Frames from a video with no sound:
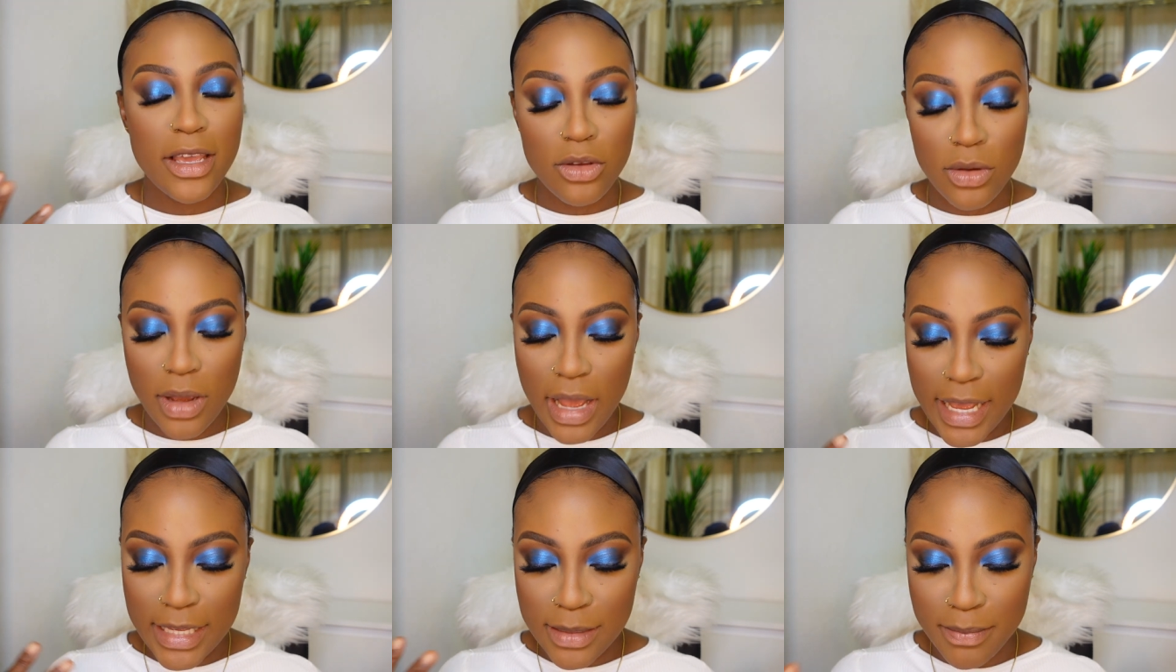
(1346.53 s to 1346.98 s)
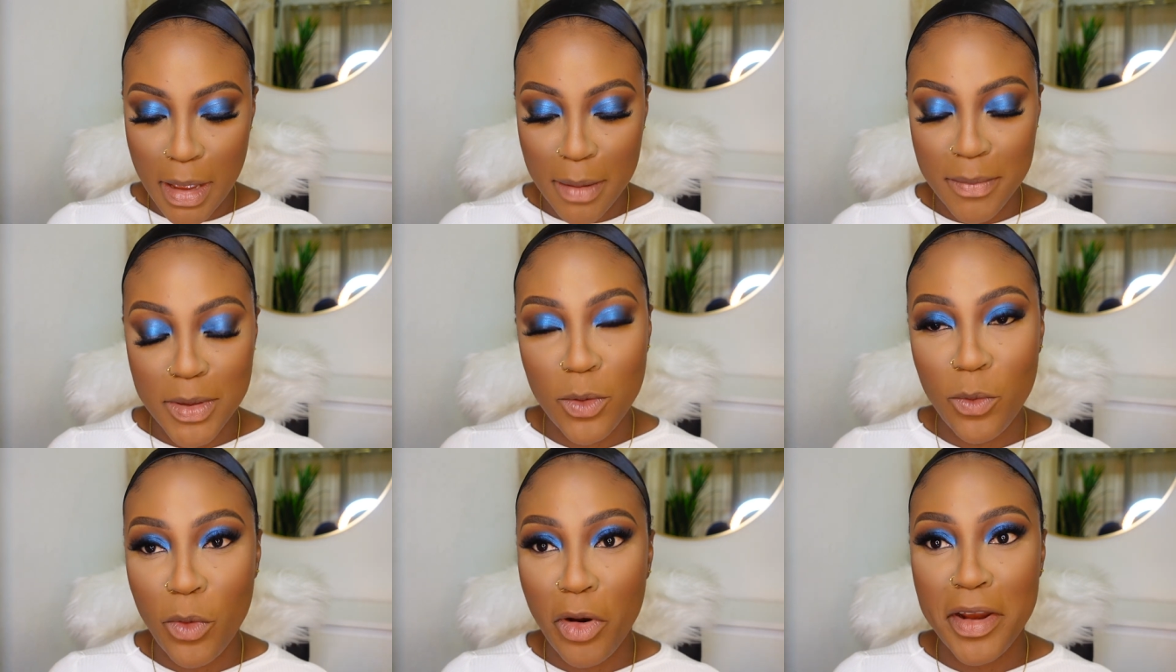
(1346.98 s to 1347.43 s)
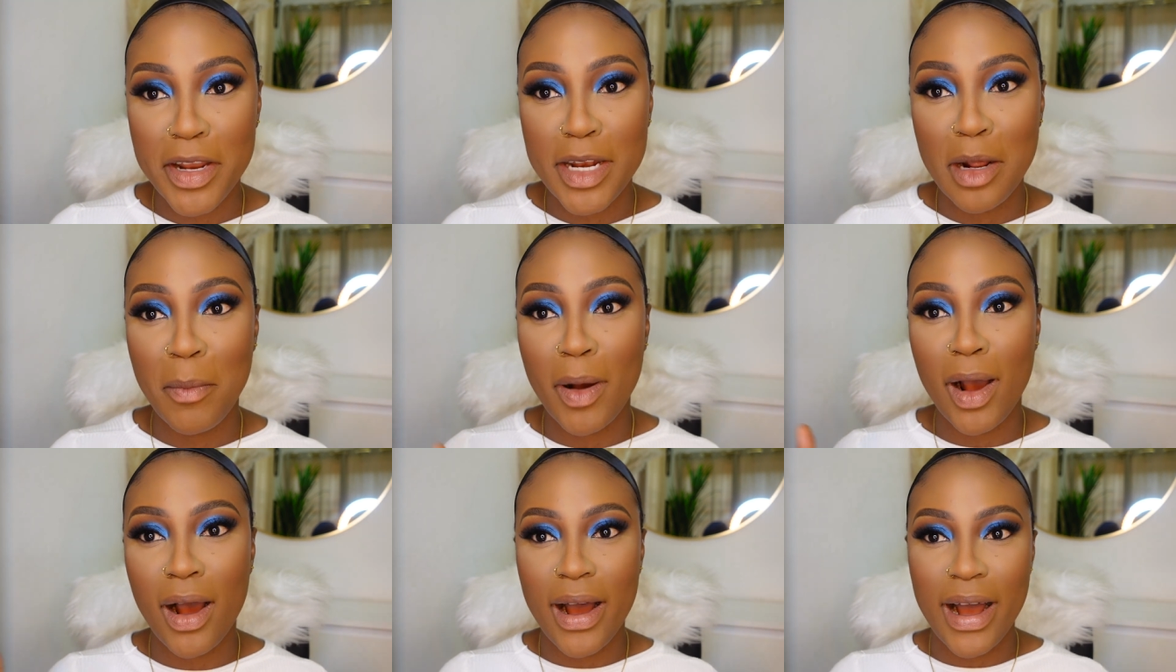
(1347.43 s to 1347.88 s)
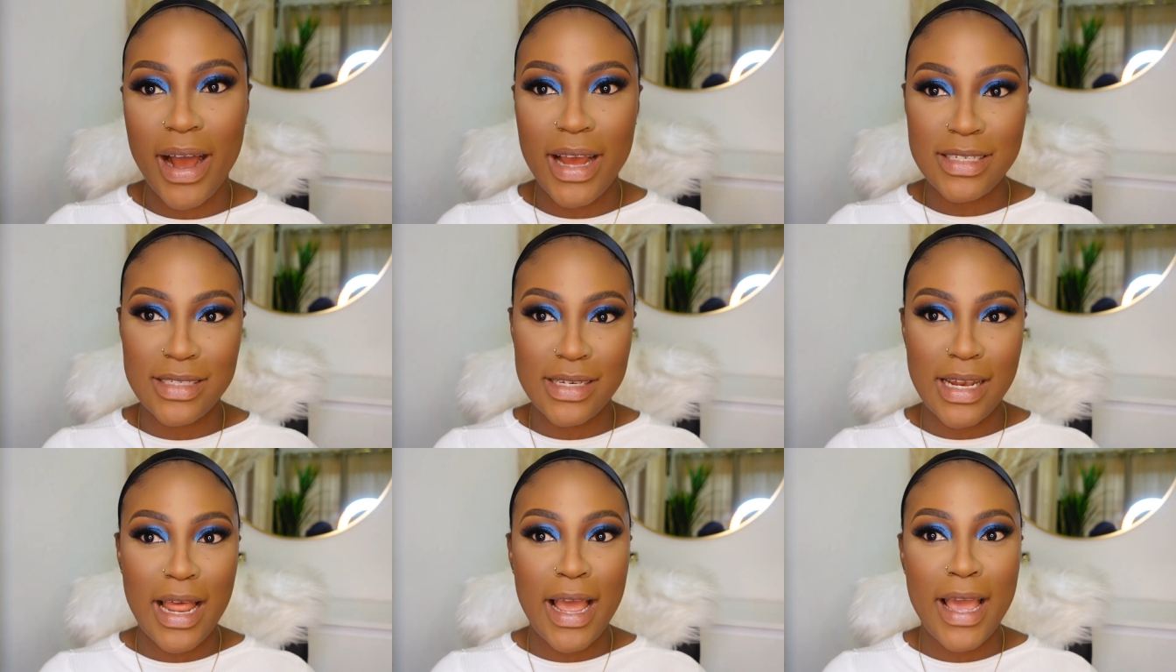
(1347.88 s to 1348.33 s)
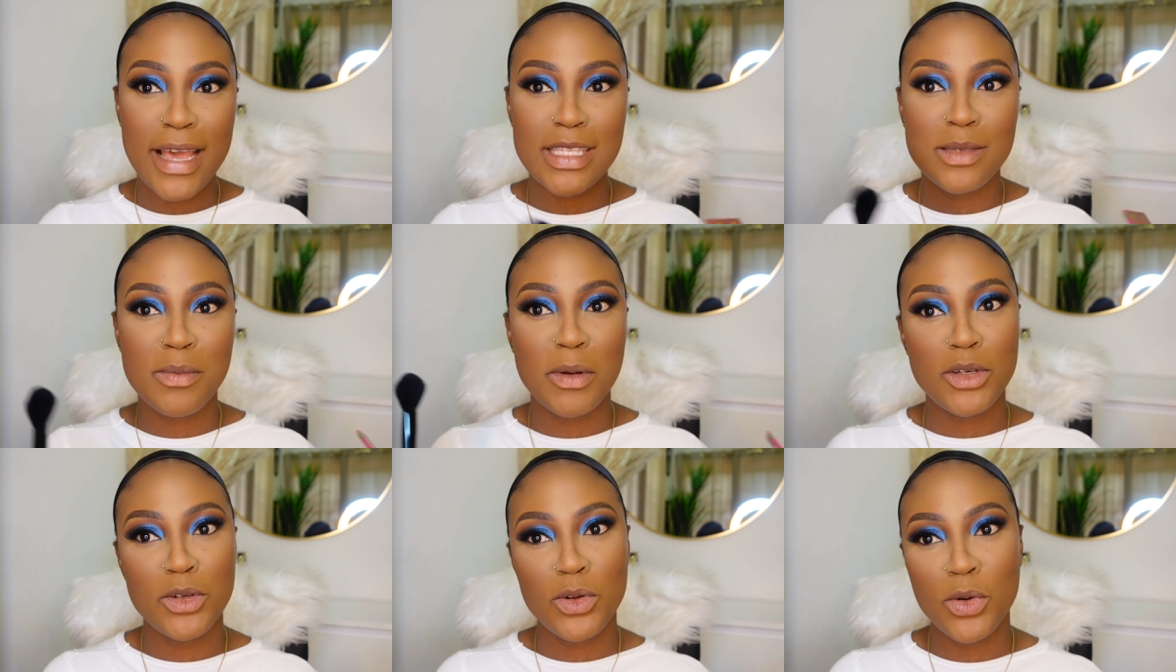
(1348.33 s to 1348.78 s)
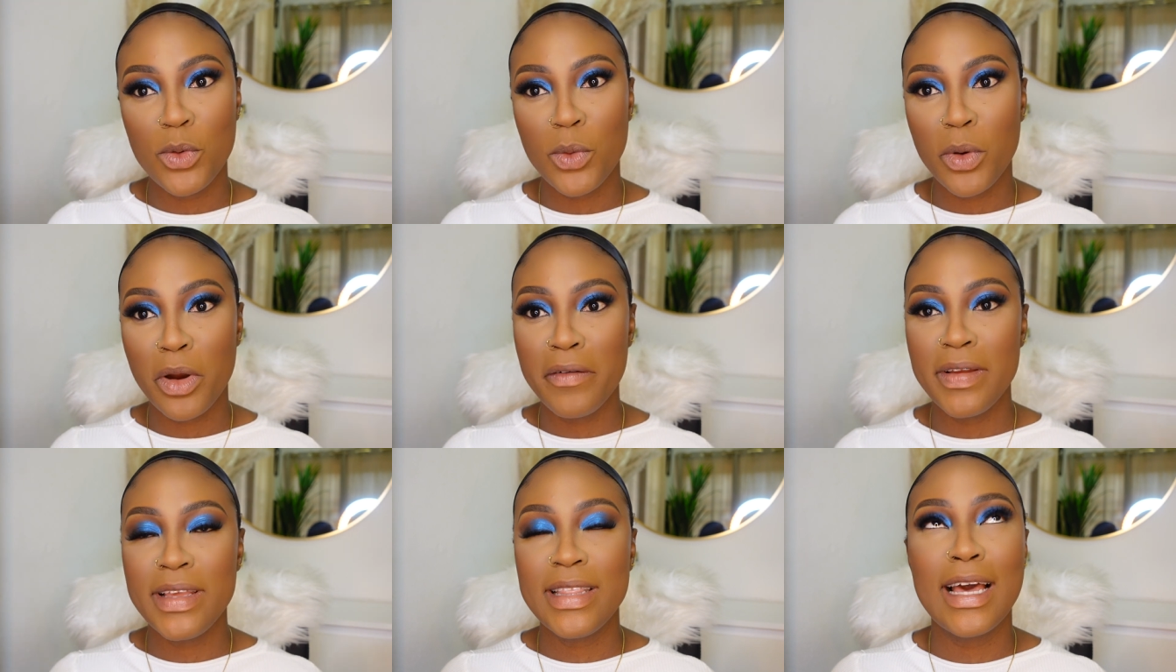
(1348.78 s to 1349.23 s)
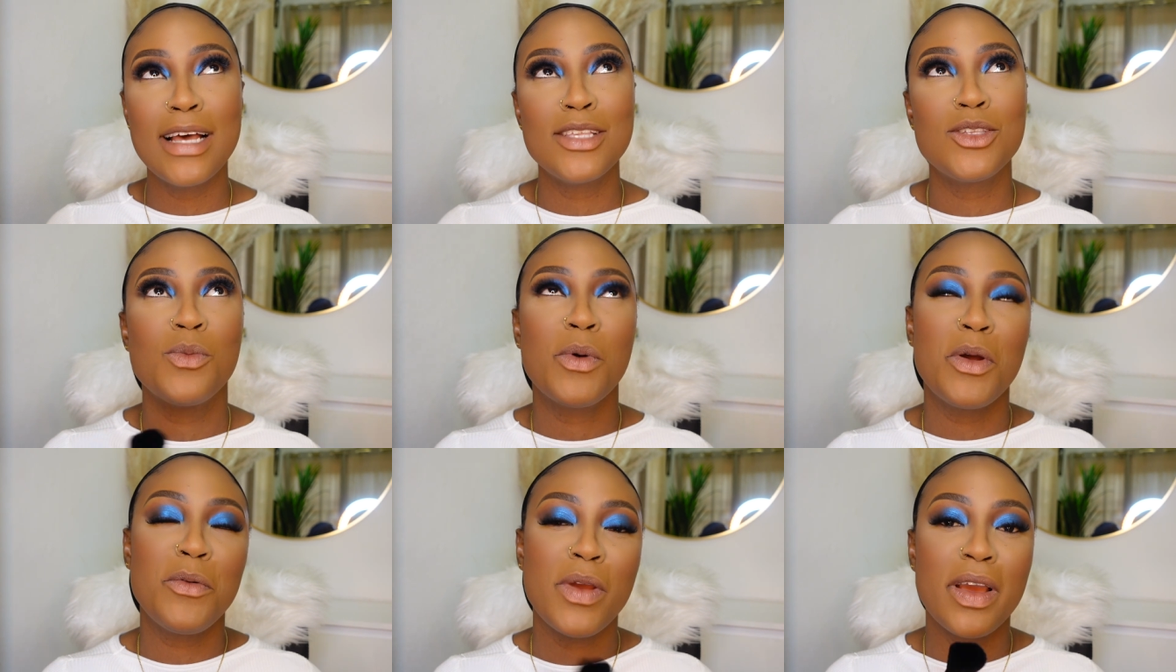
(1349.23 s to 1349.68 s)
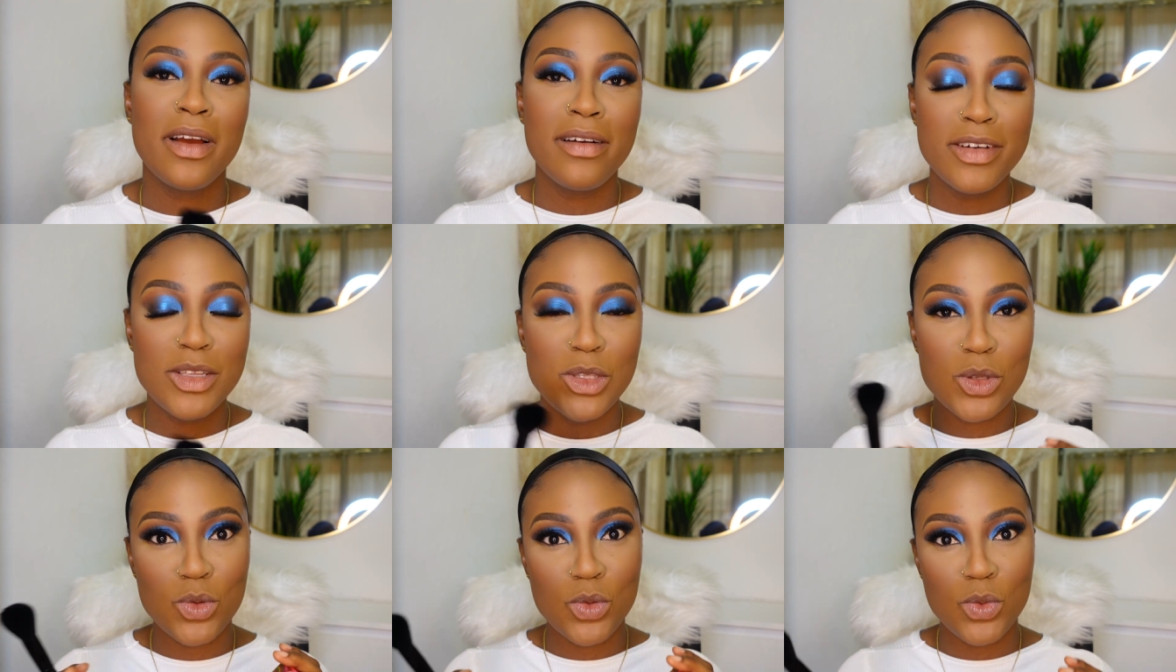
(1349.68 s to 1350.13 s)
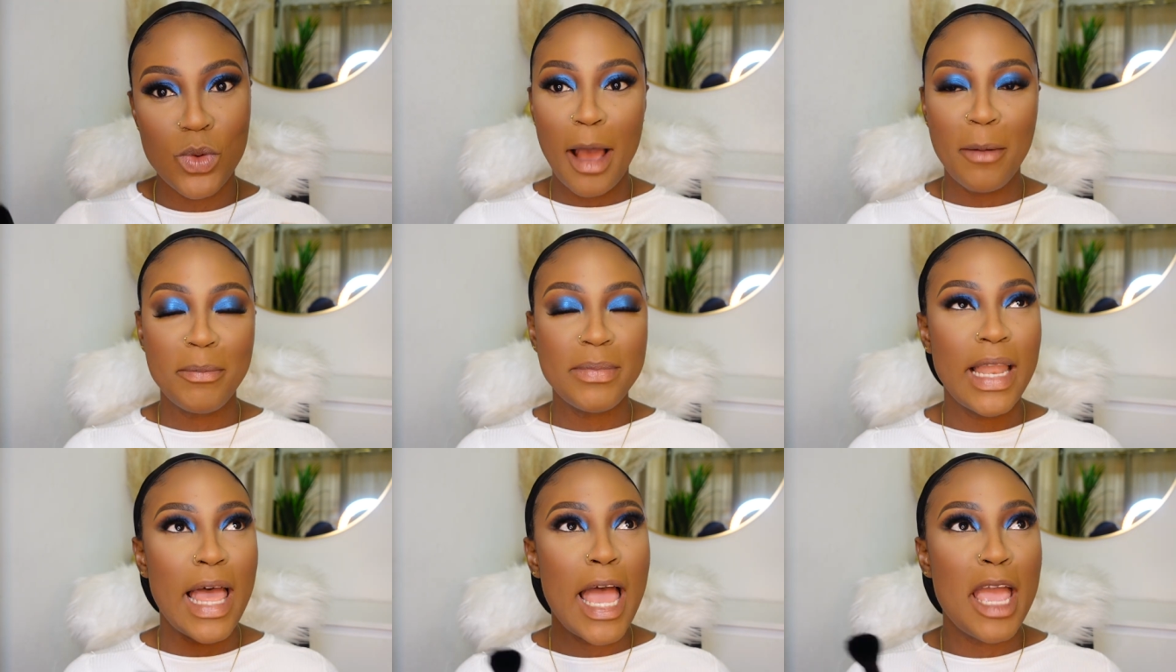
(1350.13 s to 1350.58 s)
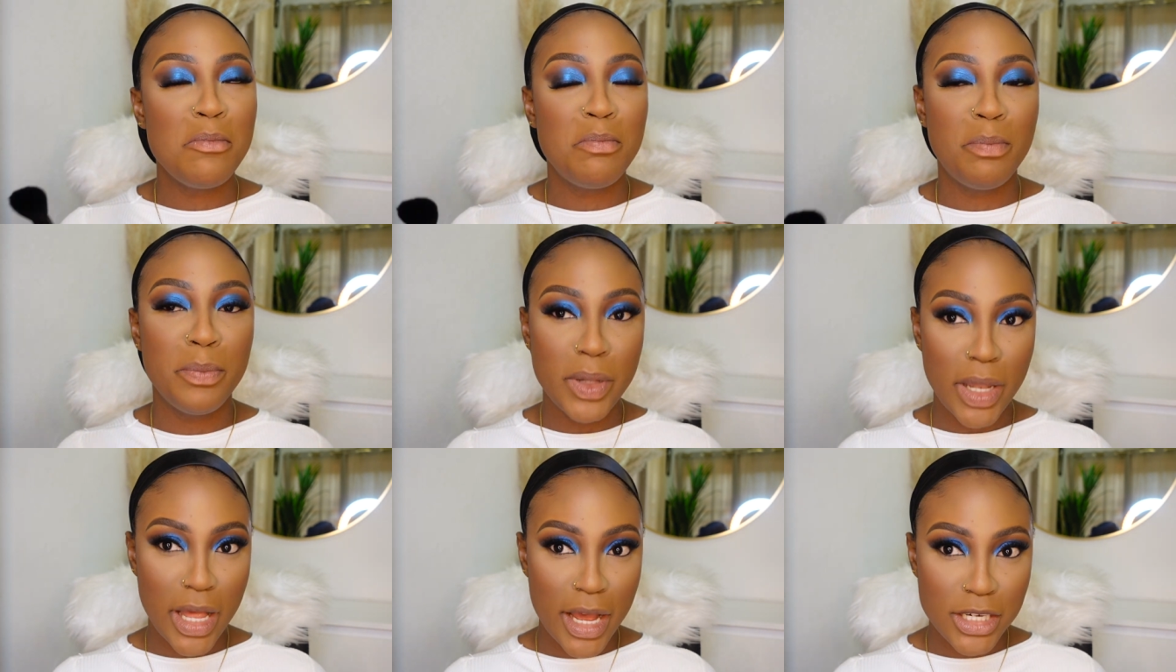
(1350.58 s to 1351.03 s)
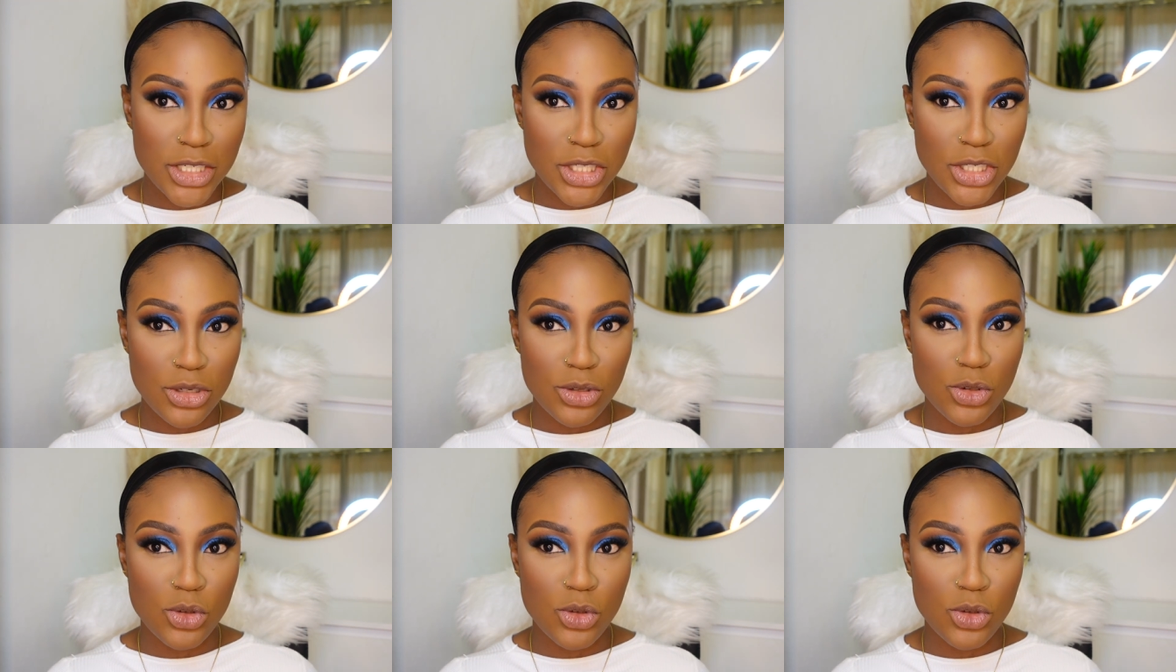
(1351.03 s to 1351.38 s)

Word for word: You guys might be worried about harsh lines, but don't worry, that's when we're going to apply blush,